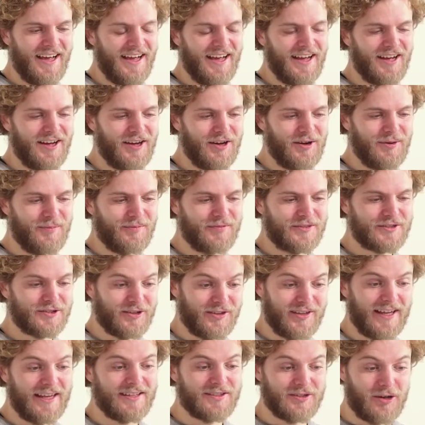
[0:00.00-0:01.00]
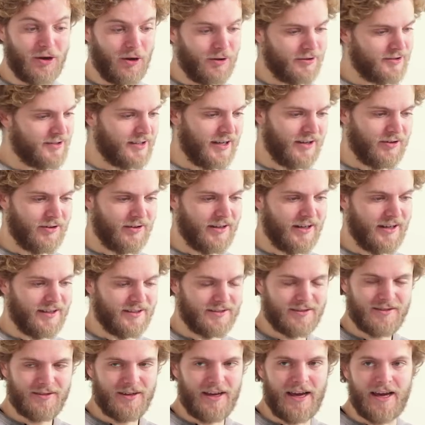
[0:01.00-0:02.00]
Um, so that's all
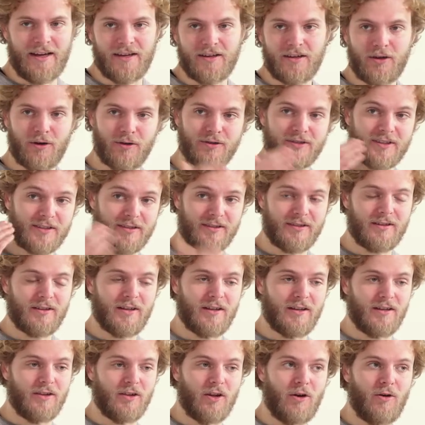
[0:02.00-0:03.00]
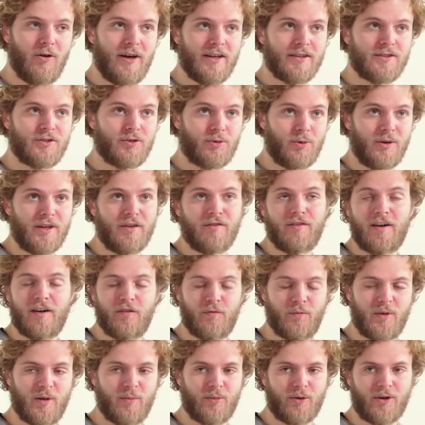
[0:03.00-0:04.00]
standardized, and it goes as uh, low as
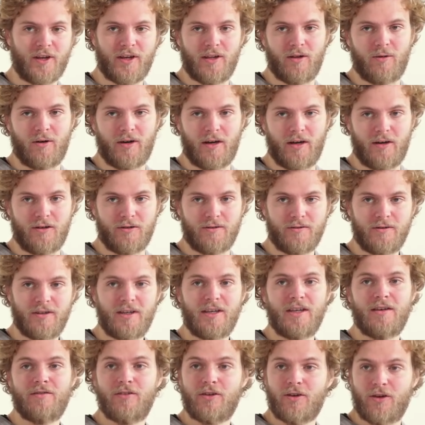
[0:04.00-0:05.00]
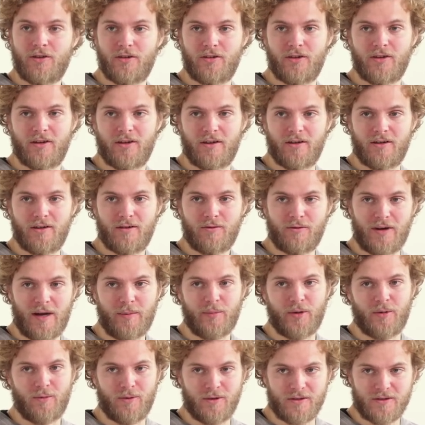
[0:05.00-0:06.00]
twenty-five p per kilowatt hour, even on the
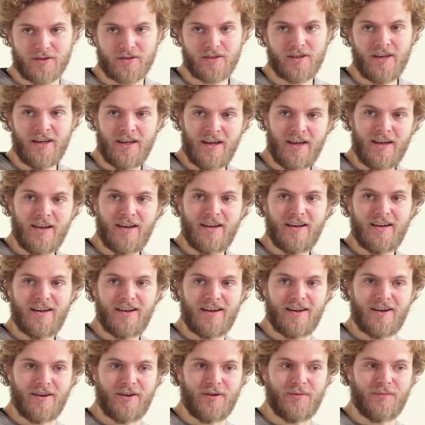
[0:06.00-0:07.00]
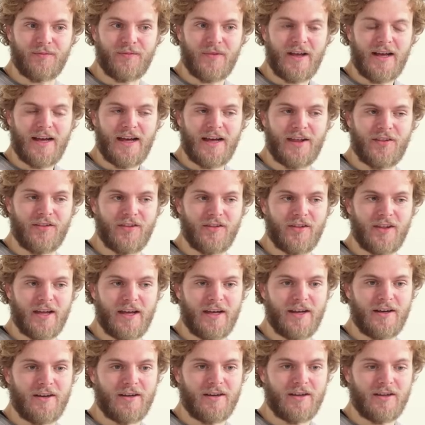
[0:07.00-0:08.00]
rapid ones. Um, and
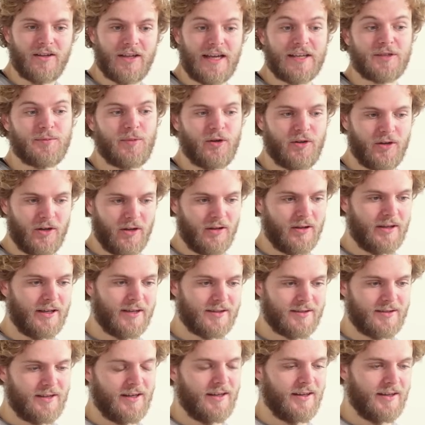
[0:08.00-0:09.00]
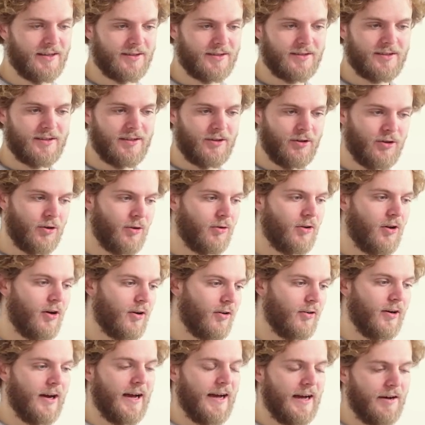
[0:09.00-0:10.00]
then last but not least is you no
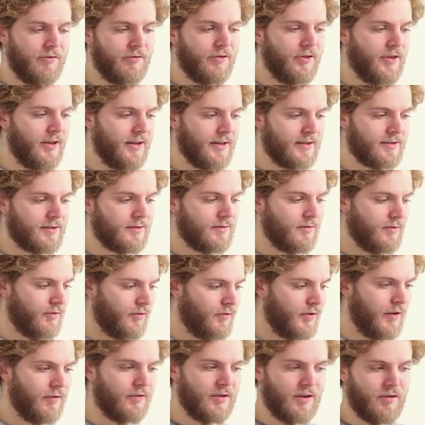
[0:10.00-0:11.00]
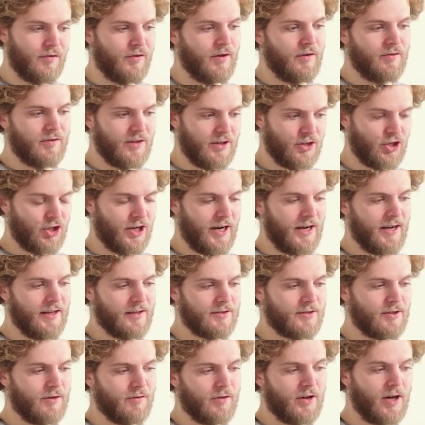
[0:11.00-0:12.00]
longer have this fifty fifty
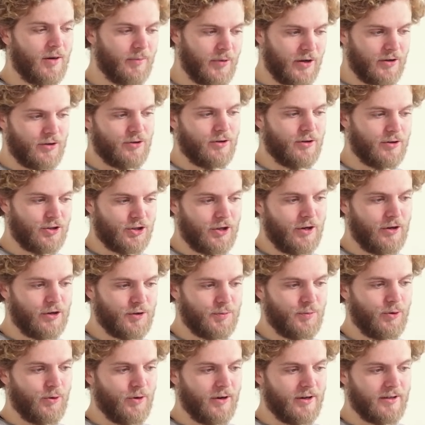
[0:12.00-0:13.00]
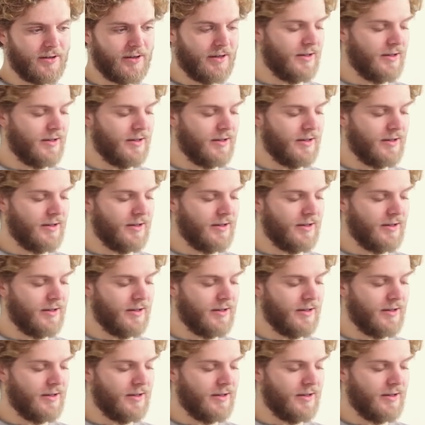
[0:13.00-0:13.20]
chance of coming to a charge point.